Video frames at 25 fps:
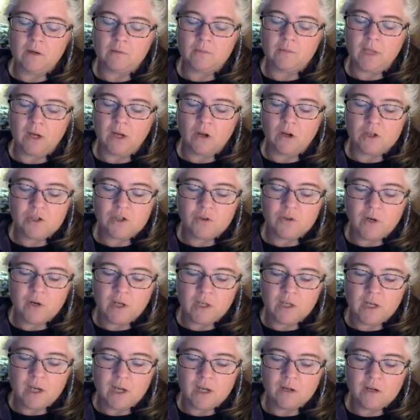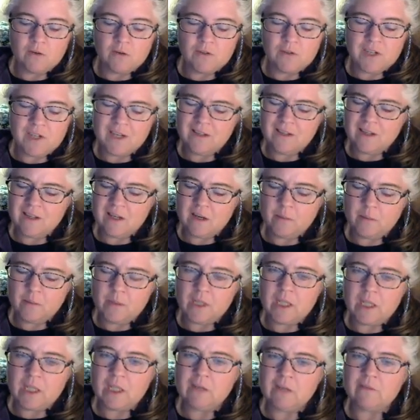like Australia, New Zealand, I
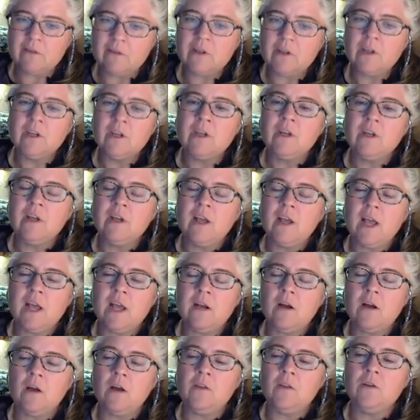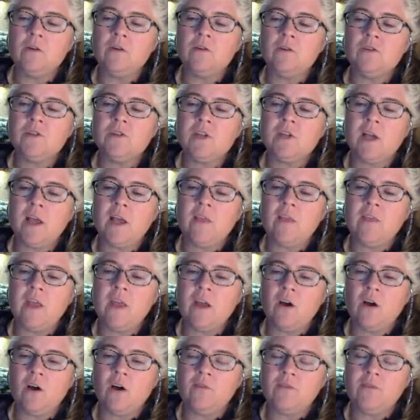believe, and others, and
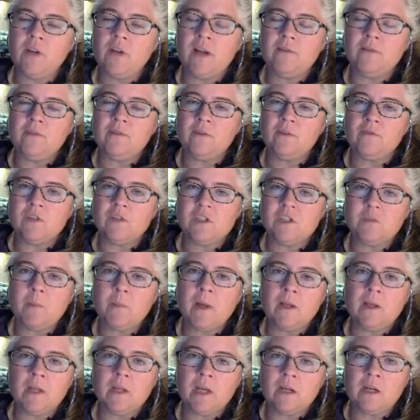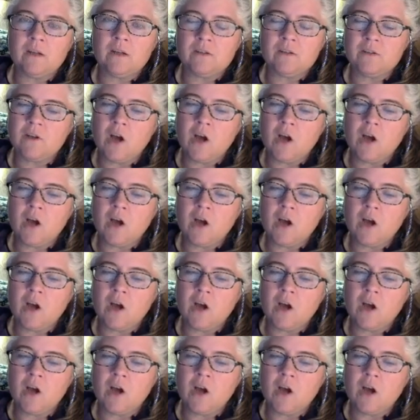they often have different spellings.